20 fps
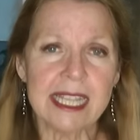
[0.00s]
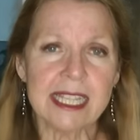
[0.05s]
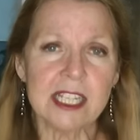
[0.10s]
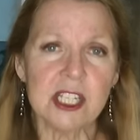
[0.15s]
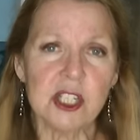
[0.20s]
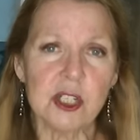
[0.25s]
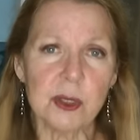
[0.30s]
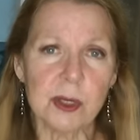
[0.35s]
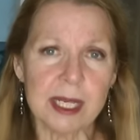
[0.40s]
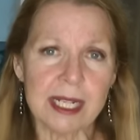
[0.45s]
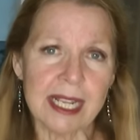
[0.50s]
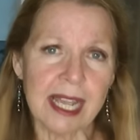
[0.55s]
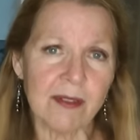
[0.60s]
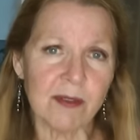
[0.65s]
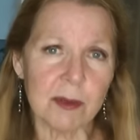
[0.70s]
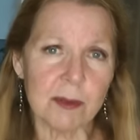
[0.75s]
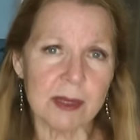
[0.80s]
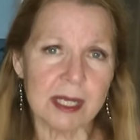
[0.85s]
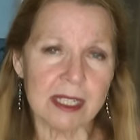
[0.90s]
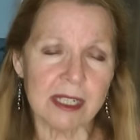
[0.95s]
that you can
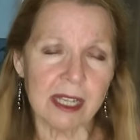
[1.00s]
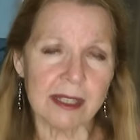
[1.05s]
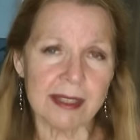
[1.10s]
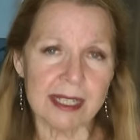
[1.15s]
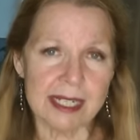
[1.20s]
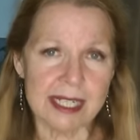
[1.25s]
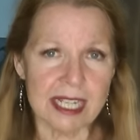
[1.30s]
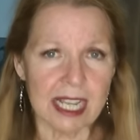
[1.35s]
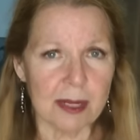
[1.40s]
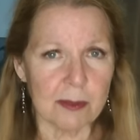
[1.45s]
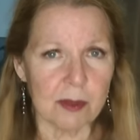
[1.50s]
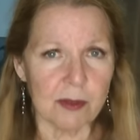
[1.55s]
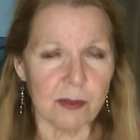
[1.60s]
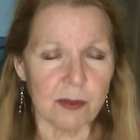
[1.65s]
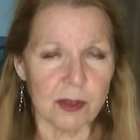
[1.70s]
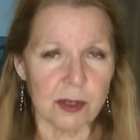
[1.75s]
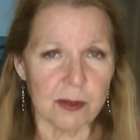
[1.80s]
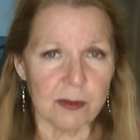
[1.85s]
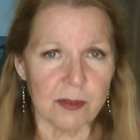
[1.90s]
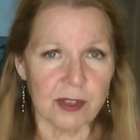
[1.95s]
have a meal on the table
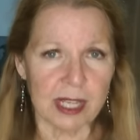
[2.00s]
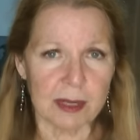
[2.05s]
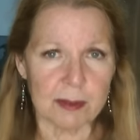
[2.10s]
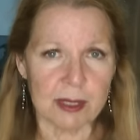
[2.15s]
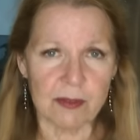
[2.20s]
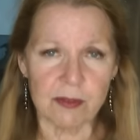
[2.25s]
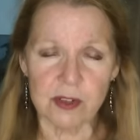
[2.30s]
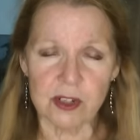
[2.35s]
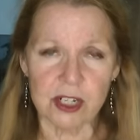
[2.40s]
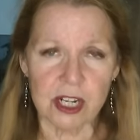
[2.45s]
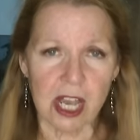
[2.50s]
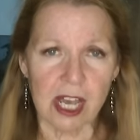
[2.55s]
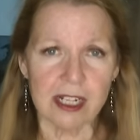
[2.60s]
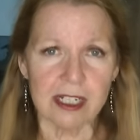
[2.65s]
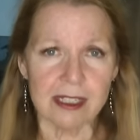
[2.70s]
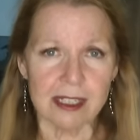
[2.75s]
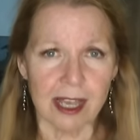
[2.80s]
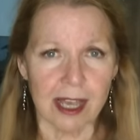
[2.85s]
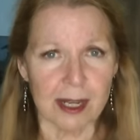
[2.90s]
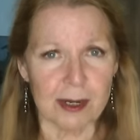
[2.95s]
for your family for not a
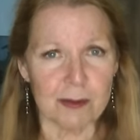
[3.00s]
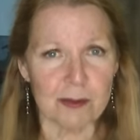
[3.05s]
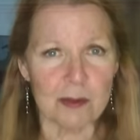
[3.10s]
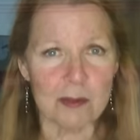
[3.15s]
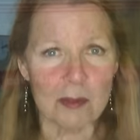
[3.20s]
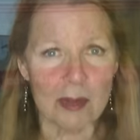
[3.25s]
lot of